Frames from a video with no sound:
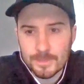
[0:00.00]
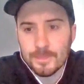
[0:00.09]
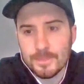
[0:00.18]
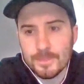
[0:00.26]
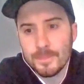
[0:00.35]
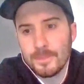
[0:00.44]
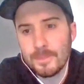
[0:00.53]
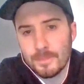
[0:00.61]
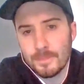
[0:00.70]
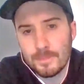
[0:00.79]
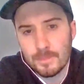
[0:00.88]

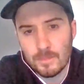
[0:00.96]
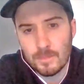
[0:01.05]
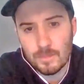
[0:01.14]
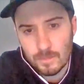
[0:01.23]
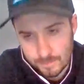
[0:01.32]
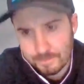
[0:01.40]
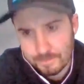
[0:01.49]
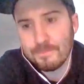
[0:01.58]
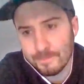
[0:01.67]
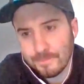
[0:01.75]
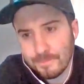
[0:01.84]

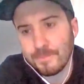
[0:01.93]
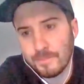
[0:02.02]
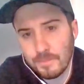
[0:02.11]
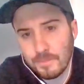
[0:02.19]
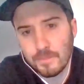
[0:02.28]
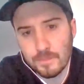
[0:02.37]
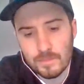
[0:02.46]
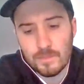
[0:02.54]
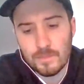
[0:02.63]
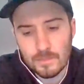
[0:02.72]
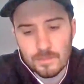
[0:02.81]

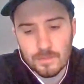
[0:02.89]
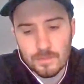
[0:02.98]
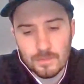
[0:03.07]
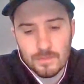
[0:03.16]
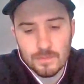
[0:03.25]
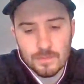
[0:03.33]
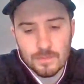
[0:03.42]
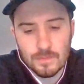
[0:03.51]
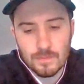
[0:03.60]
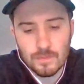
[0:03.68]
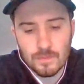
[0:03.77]

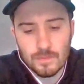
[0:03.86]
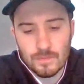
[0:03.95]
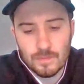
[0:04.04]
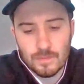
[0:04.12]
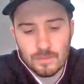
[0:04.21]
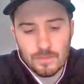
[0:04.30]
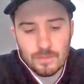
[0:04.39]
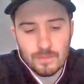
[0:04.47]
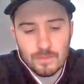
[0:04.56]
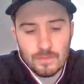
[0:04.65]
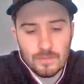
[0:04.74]

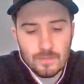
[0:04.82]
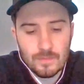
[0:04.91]
(not speaking)